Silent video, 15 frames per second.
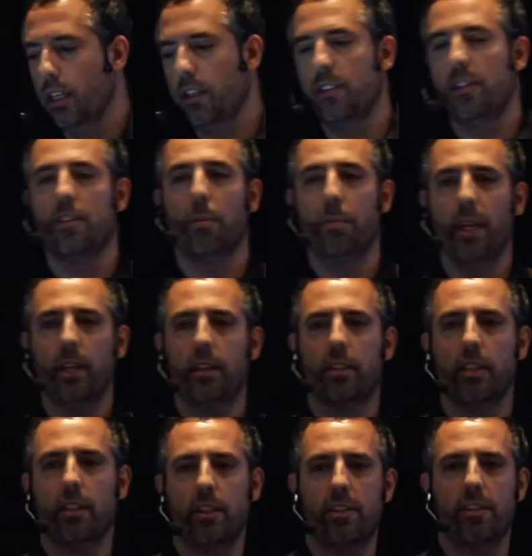This is a
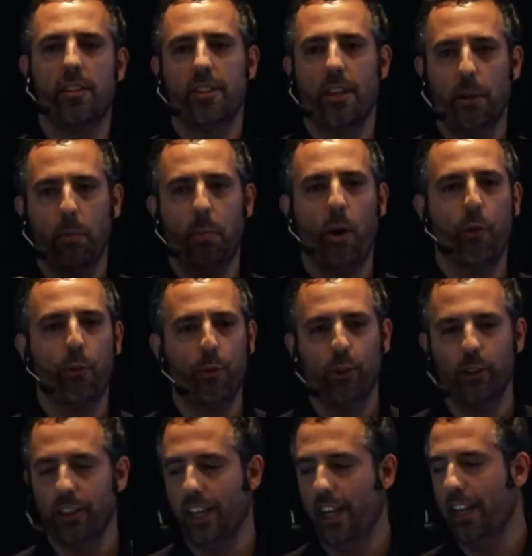big, this is a
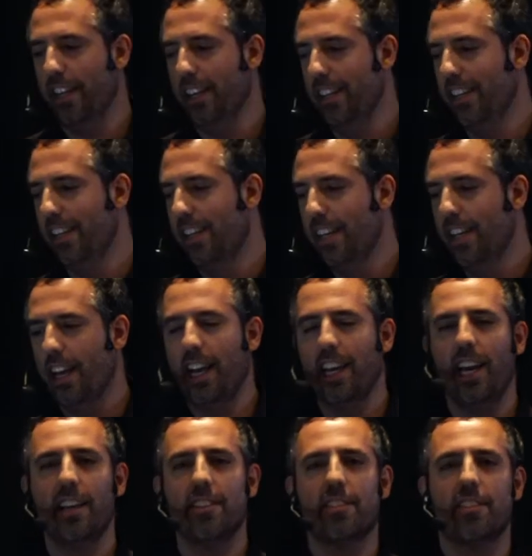mouthful, I
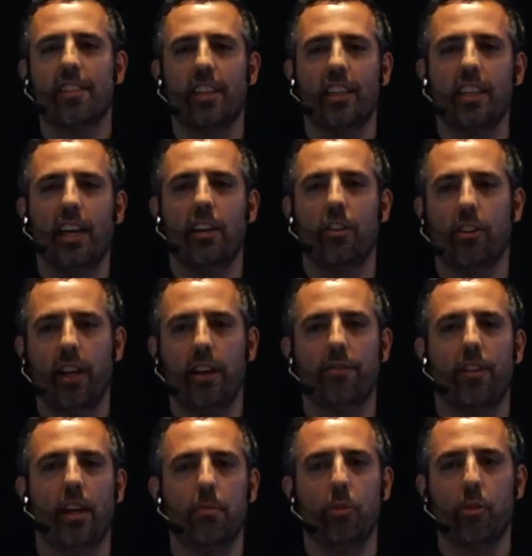guess, and I don't
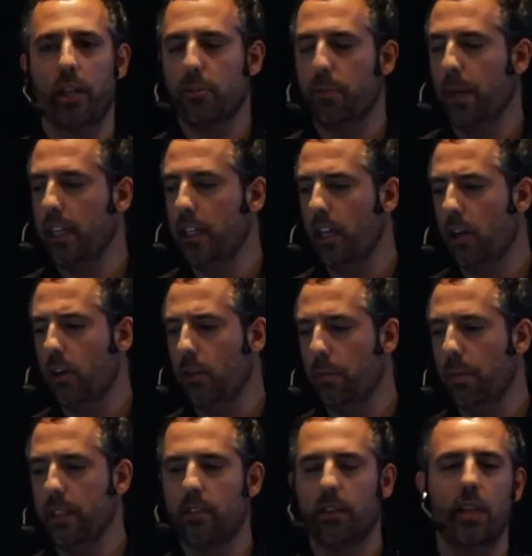have time to explain it all,
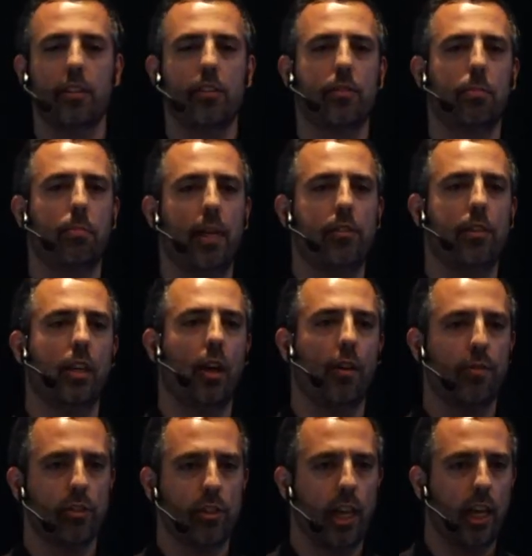but it's basically
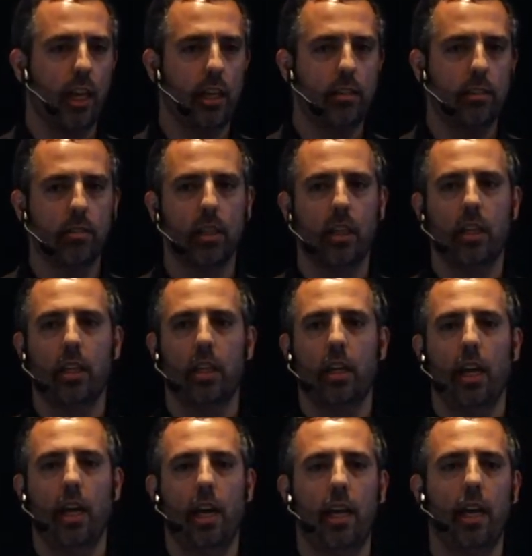obfuscated.
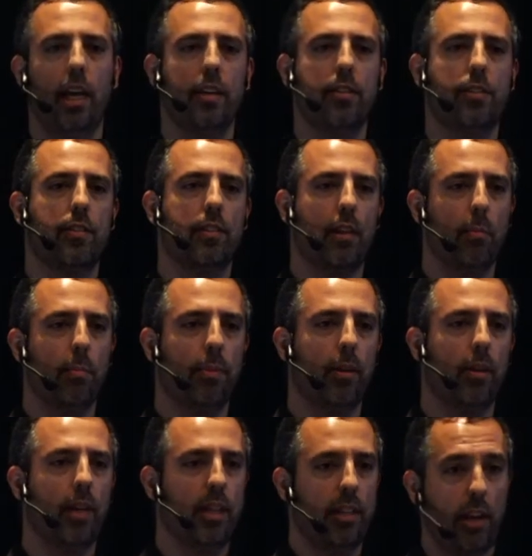Uh, it has
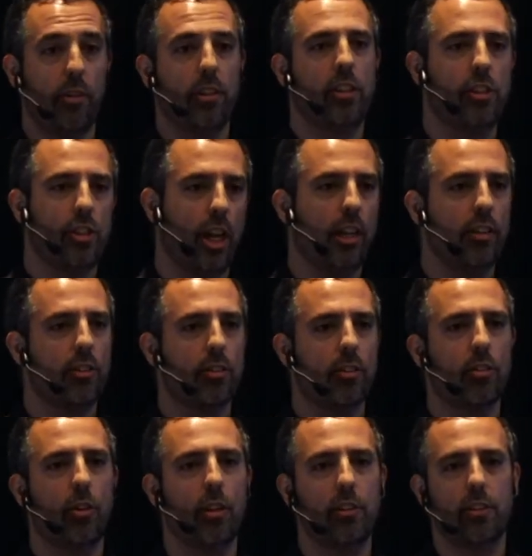tamper integrity checks,
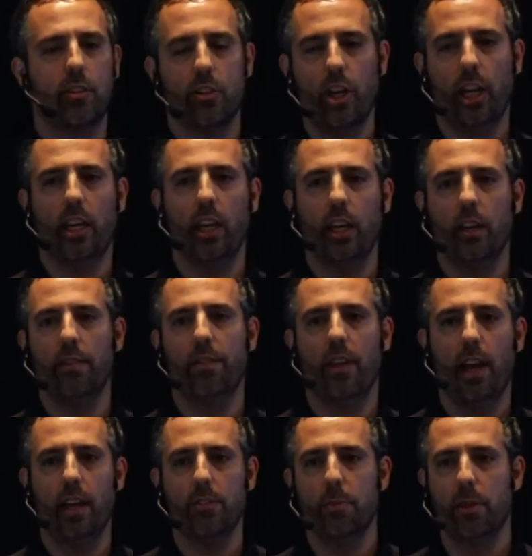so it's checking if
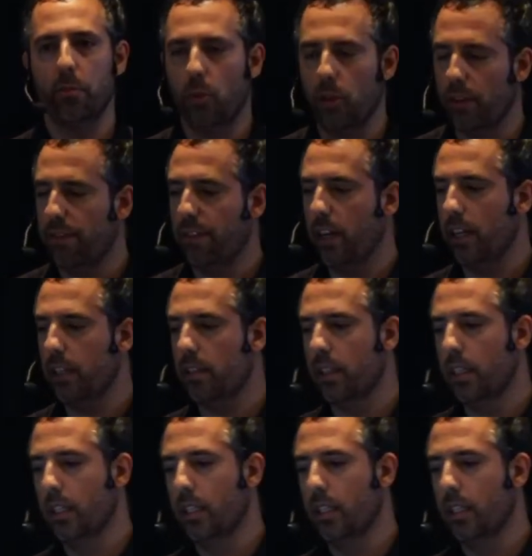it has been modified.